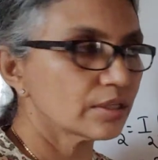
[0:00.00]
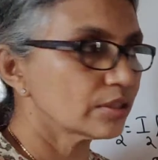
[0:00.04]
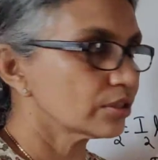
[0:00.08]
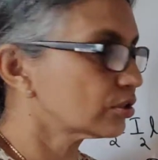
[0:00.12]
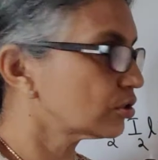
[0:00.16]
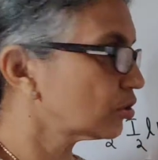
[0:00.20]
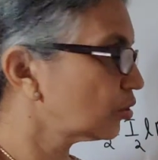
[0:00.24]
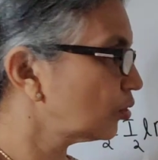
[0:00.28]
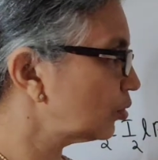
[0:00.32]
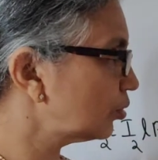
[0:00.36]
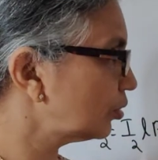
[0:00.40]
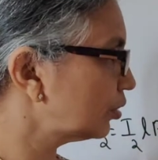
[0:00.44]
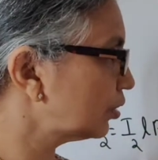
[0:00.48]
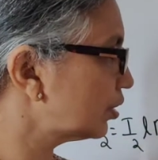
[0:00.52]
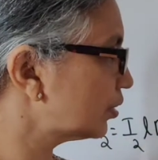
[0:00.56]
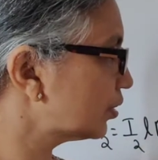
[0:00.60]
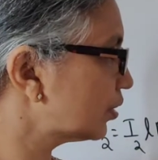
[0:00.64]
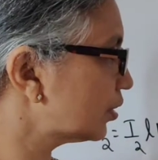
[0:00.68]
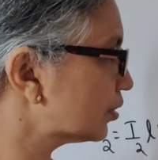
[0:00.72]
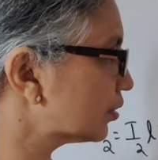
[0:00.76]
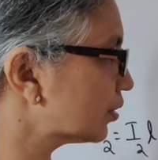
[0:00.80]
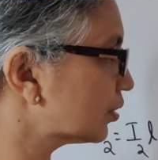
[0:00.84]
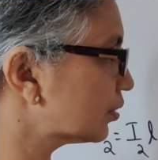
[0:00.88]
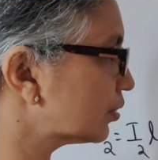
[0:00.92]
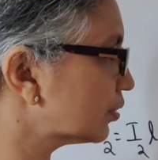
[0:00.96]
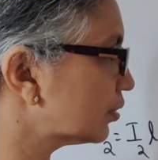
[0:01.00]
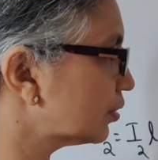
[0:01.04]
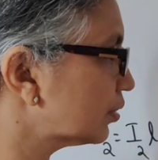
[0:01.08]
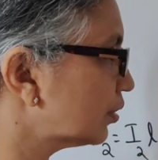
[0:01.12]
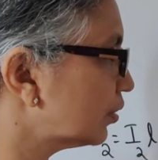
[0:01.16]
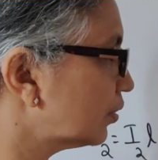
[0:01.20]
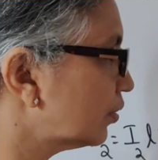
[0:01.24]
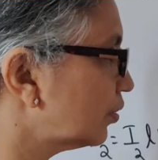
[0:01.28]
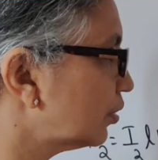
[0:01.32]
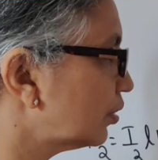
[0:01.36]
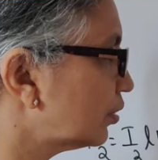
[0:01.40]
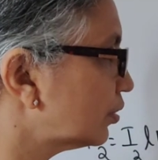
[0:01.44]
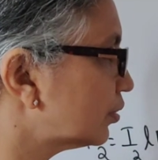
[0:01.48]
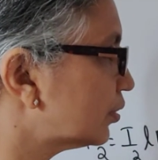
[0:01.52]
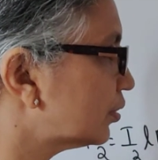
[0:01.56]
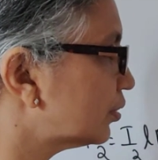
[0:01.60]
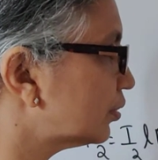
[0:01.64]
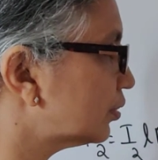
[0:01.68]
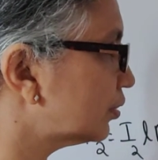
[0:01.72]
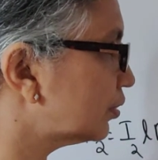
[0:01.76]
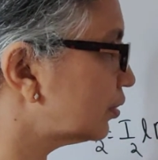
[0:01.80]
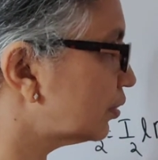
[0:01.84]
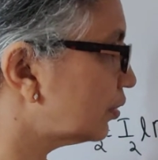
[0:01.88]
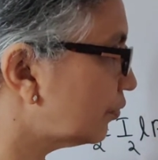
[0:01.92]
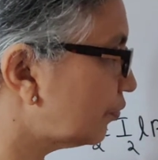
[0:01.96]
So this
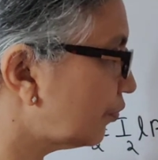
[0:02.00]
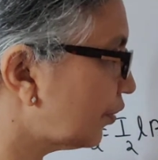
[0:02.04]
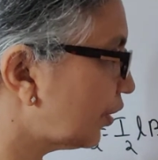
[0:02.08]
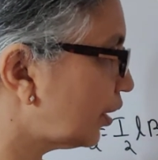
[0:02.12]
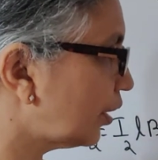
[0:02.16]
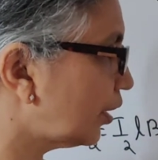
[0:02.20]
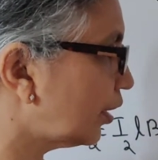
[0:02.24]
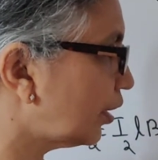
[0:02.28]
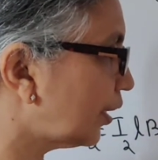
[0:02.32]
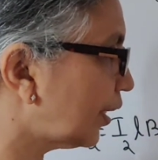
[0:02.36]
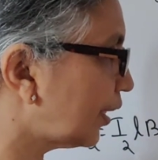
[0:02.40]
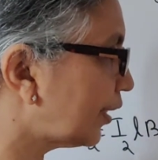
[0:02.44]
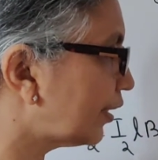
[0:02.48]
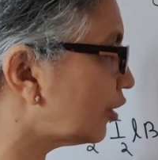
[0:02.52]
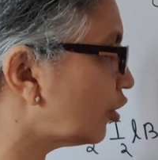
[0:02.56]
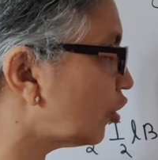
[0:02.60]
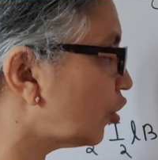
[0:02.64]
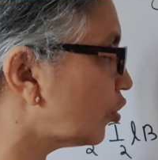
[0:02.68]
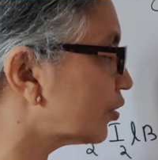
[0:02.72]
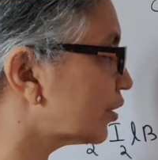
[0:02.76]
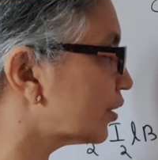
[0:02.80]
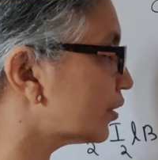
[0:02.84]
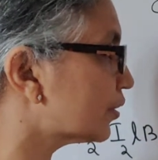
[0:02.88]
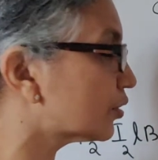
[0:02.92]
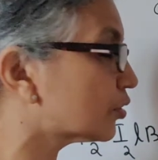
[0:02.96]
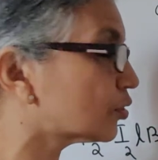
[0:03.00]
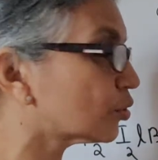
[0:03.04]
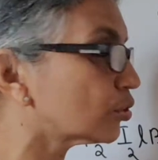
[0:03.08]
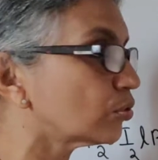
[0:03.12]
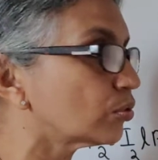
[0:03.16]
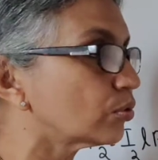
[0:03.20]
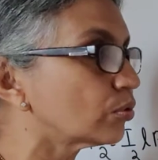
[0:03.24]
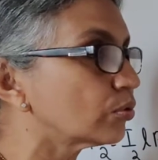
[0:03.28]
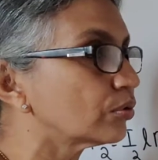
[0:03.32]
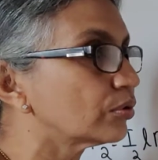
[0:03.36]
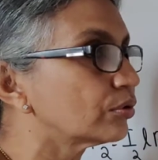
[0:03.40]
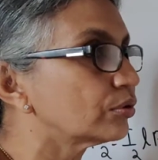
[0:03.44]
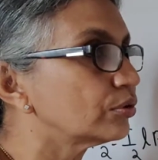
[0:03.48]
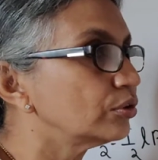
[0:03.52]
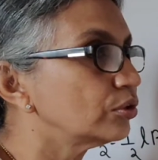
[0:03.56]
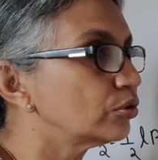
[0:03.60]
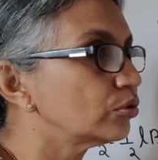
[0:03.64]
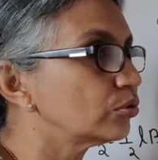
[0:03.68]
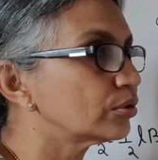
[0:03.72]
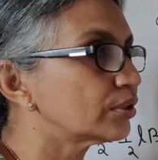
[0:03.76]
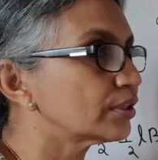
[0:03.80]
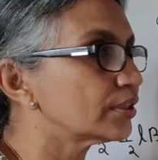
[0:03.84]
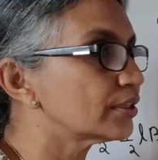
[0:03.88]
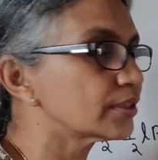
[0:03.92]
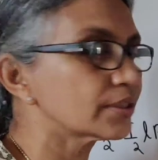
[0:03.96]
is analogous to
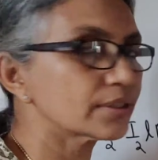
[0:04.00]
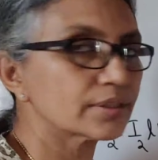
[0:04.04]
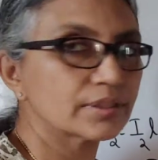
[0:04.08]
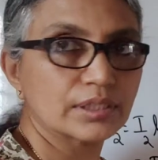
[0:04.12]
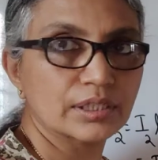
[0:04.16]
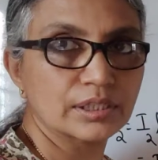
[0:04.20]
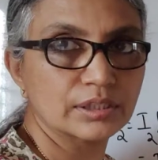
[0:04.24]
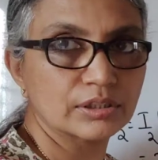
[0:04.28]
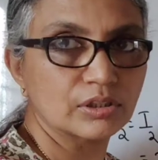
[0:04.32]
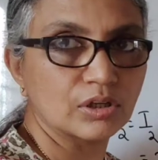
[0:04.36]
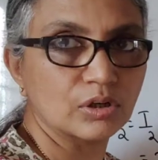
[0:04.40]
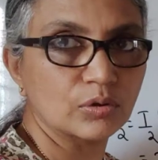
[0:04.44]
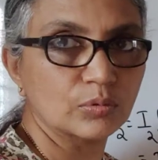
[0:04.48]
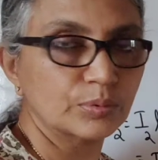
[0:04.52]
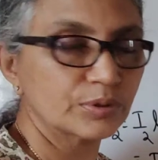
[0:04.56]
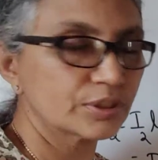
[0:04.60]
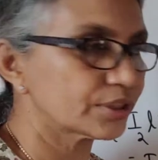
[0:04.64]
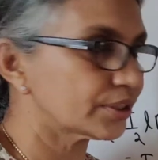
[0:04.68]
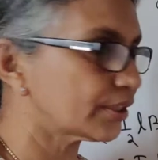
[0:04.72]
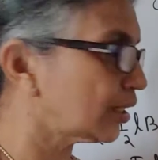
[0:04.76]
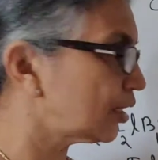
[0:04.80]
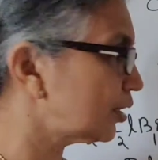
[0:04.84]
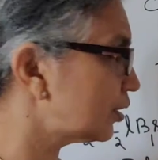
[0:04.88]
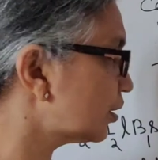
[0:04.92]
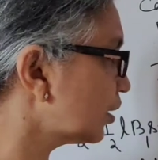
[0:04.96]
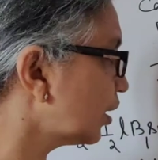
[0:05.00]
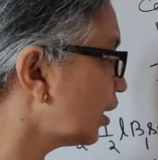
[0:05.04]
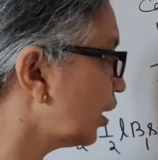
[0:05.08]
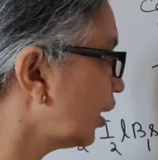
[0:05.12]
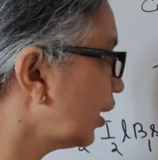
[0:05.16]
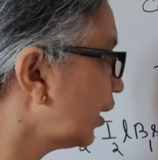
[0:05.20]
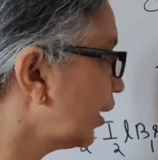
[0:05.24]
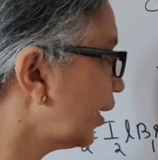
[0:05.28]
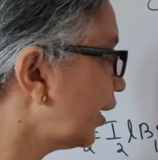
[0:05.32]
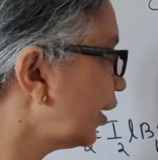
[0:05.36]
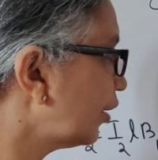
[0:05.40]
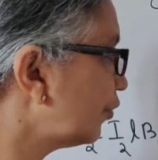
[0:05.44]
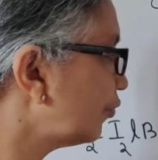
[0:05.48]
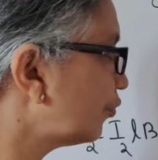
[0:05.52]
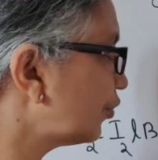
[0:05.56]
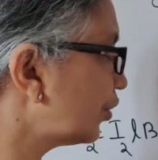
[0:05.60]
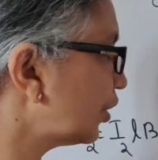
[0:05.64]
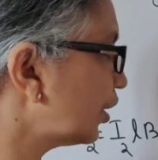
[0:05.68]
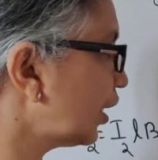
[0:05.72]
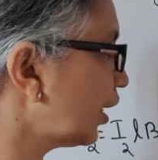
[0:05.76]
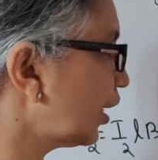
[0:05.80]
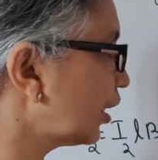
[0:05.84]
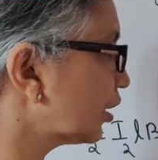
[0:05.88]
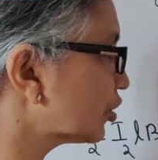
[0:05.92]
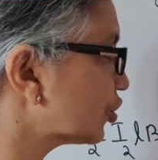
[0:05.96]
Newton's third law, which says
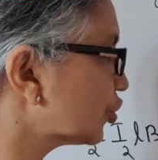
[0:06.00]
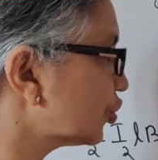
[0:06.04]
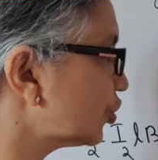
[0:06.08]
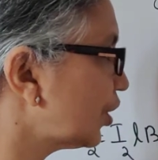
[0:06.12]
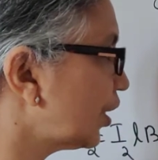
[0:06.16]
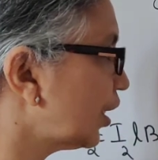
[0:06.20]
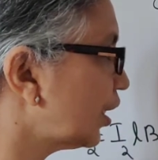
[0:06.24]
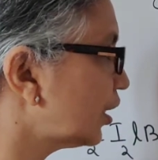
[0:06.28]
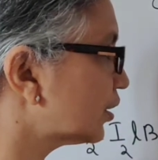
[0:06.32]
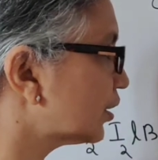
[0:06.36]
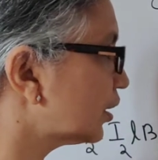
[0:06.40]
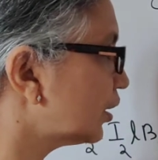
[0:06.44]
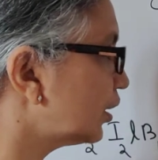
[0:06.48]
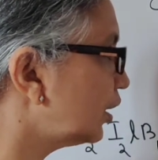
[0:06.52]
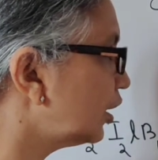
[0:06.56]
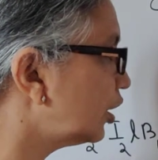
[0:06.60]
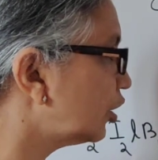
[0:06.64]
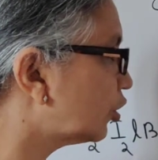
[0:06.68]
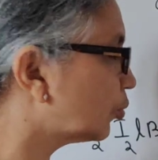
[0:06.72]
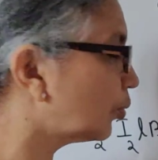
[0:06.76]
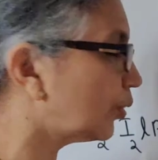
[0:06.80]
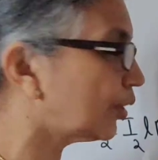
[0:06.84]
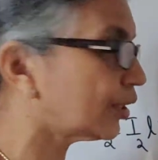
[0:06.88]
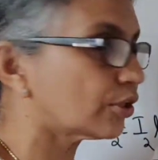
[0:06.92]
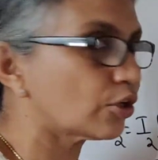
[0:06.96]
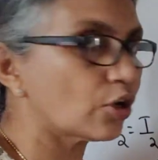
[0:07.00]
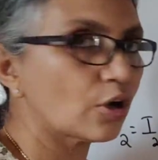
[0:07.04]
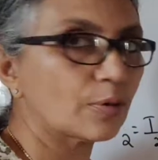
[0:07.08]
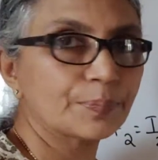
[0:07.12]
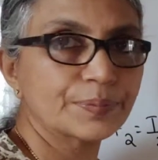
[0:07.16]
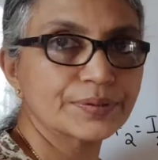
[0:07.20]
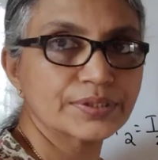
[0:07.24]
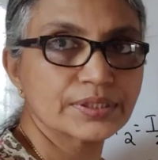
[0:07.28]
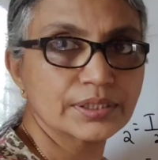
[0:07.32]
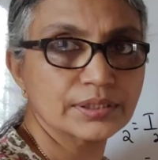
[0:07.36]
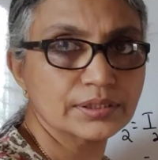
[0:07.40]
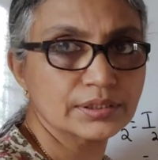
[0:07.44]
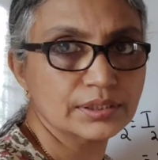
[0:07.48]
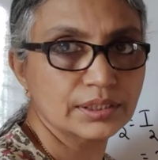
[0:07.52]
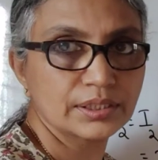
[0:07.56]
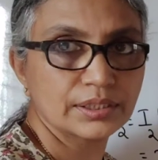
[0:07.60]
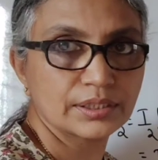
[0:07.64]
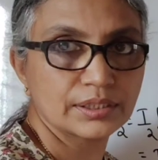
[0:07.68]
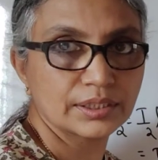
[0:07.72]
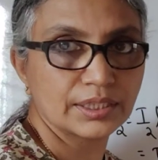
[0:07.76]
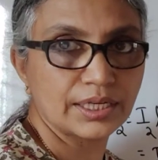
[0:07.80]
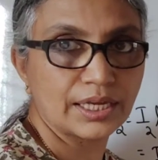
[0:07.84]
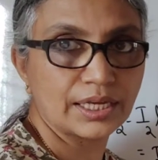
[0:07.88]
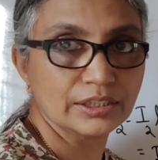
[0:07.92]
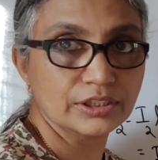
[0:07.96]
every action has an equal and opposite
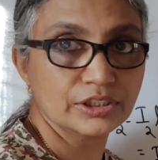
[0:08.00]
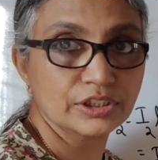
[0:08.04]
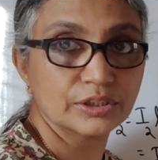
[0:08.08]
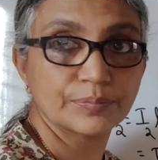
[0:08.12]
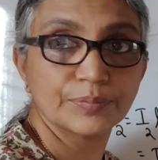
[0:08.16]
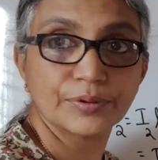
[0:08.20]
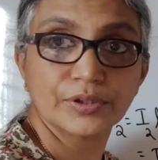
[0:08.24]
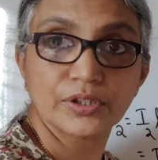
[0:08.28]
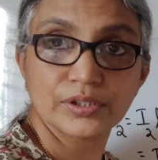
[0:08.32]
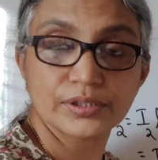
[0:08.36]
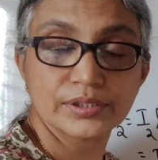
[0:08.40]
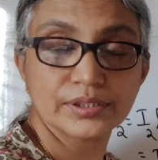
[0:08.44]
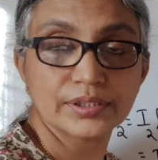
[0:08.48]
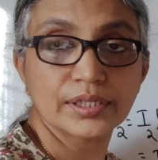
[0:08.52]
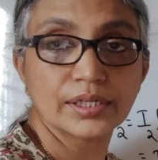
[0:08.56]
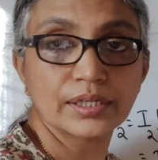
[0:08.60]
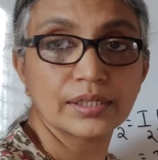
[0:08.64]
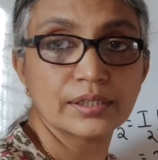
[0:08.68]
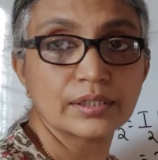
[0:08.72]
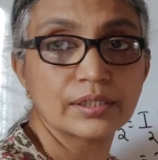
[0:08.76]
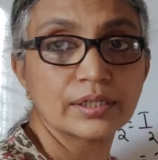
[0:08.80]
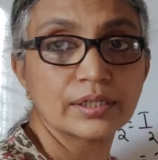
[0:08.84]
reaction, because